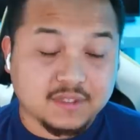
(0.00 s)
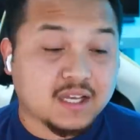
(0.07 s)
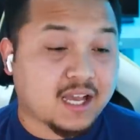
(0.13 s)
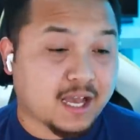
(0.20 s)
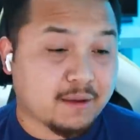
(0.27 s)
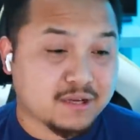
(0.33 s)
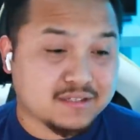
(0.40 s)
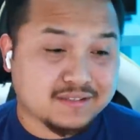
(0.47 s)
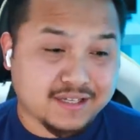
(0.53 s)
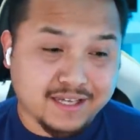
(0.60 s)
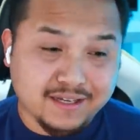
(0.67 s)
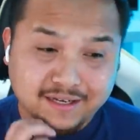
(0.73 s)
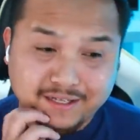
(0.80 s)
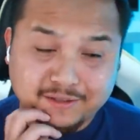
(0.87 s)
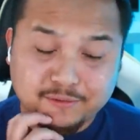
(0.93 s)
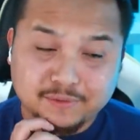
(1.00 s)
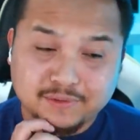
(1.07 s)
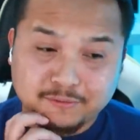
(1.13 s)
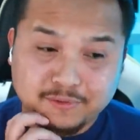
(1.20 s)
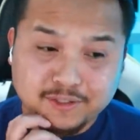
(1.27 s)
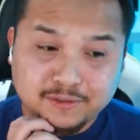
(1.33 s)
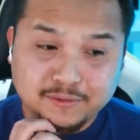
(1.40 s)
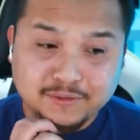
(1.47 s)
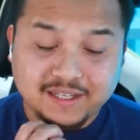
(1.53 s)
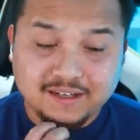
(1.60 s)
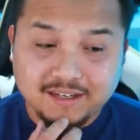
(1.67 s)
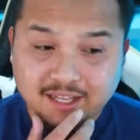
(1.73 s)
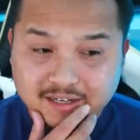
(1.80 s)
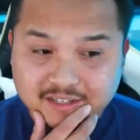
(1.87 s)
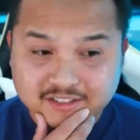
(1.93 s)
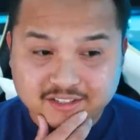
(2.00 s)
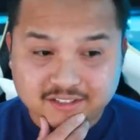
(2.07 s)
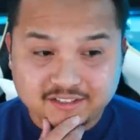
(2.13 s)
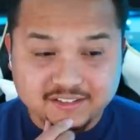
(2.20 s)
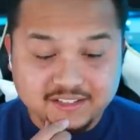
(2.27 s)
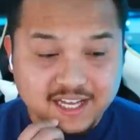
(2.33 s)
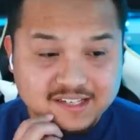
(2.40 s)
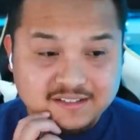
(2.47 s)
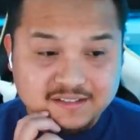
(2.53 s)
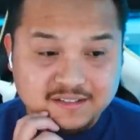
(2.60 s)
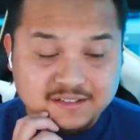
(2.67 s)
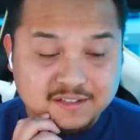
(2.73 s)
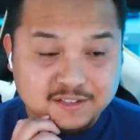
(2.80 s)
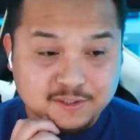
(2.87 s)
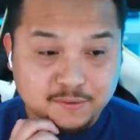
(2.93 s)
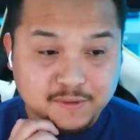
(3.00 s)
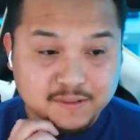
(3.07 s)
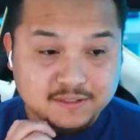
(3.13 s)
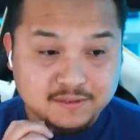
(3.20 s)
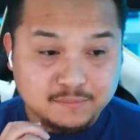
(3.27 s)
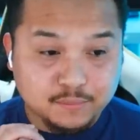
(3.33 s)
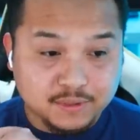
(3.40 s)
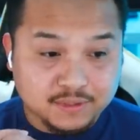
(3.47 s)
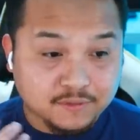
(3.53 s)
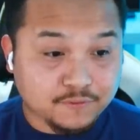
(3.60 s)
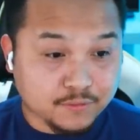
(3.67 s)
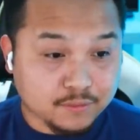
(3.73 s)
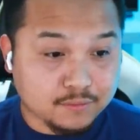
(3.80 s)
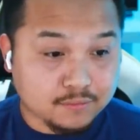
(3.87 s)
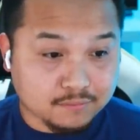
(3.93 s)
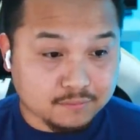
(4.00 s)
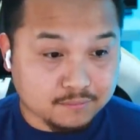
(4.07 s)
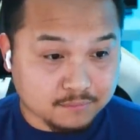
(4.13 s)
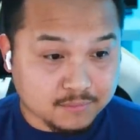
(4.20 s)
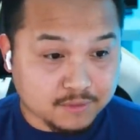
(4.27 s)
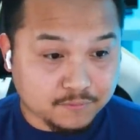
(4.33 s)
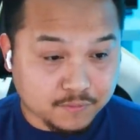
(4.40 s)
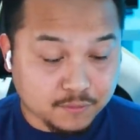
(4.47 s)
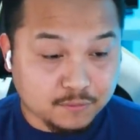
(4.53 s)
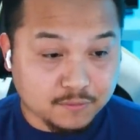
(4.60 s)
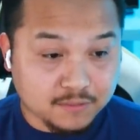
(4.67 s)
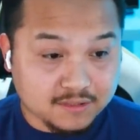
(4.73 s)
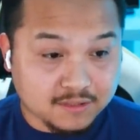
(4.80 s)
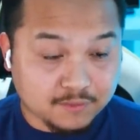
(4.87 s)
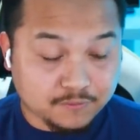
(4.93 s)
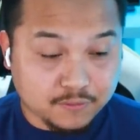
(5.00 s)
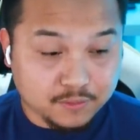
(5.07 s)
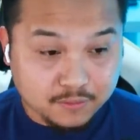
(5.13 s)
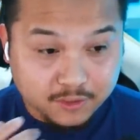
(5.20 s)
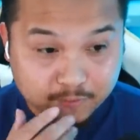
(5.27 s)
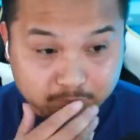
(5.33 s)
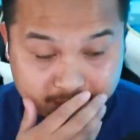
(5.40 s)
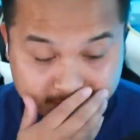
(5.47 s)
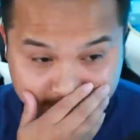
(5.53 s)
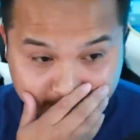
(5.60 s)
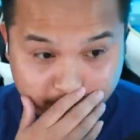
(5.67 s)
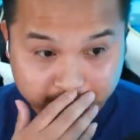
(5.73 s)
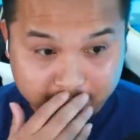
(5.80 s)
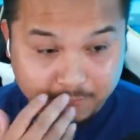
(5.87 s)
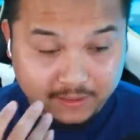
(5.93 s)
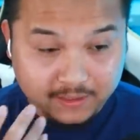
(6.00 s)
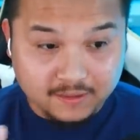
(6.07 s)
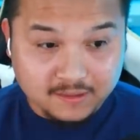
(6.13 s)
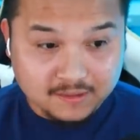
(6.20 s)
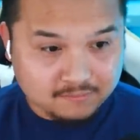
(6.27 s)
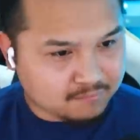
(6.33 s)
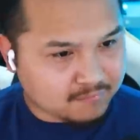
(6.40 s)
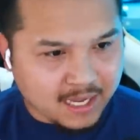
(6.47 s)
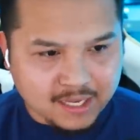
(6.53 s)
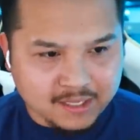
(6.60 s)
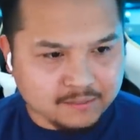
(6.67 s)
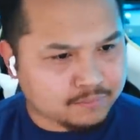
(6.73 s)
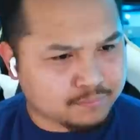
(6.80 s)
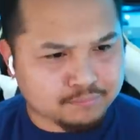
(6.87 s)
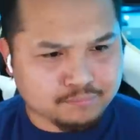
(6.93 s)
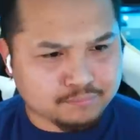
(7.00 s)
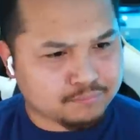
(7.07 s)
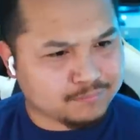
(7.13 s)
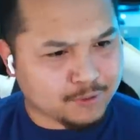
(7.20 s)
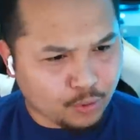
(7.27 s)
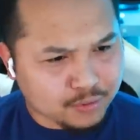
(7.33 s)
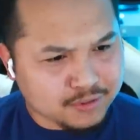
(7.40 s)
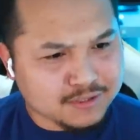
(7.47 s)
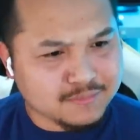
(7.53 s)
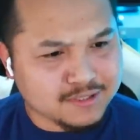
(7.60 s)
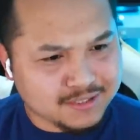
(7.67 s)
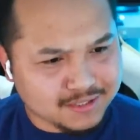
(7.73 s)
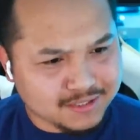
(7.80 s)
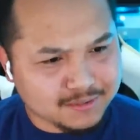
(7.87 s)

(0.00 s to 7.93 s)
I must say, like we we do get a lot of shitty dads in this situation, but the few the few one the few good ones that we hear, I, wholesome as shit,